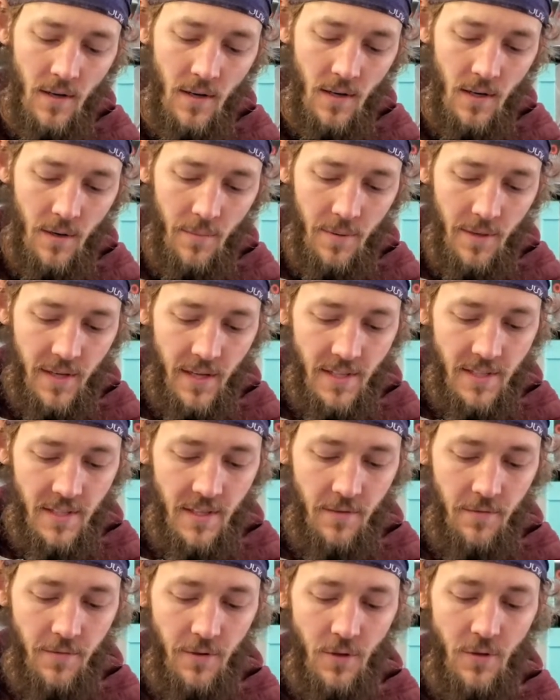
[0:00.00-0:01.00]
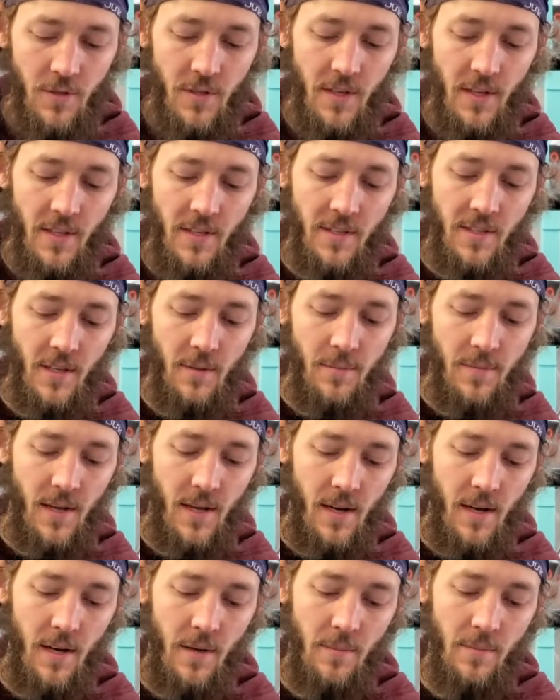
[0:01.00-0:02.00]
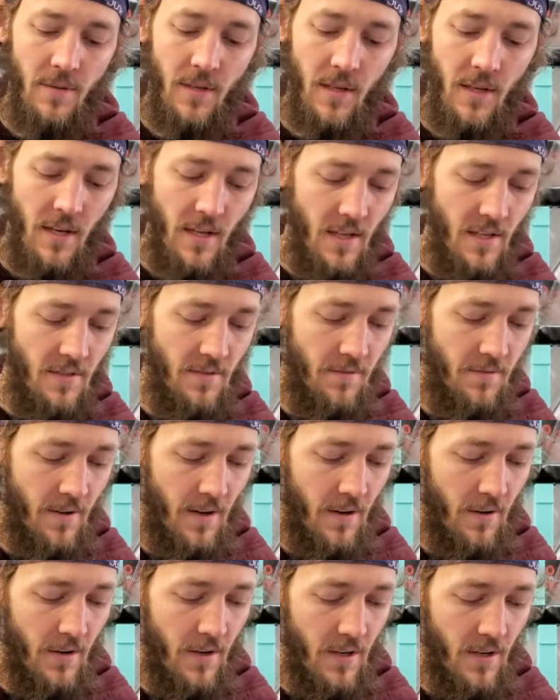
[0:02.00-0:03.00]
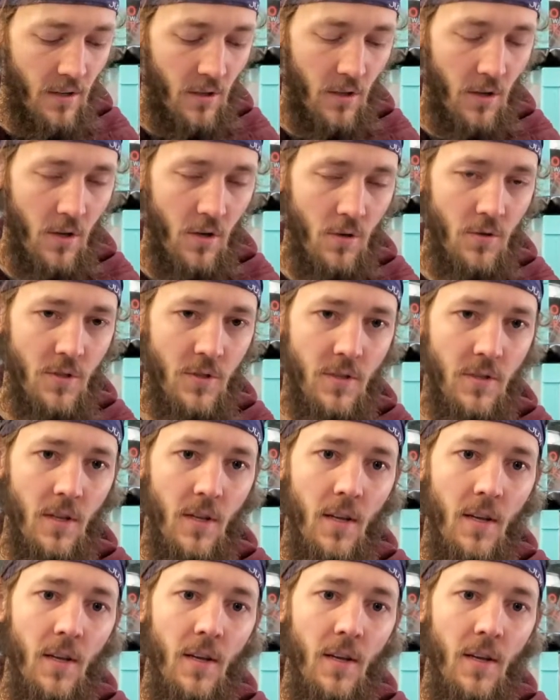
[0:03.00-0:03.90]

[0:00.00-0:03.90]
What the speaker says: It gets confusing, and sometimes it is very close.